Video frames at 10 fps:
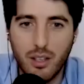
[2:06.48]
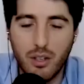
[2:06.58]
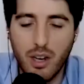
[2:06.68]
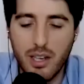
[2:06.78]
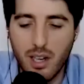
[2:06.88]

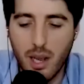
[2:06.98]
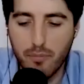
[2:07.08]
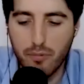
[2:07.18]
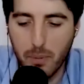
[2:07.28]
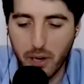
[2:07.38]
You guys are
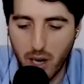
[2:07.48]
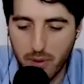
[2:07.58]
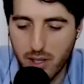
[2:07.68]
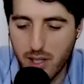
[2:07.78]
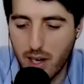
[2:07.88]
like propping
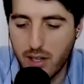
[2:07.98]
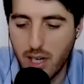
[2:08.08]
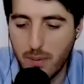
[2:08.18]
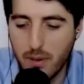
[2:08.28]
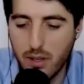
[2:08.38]
up the
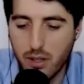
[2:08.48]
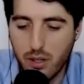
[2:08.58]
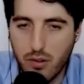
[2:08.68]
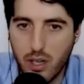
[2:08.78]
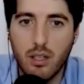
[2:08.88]
sellotape industry.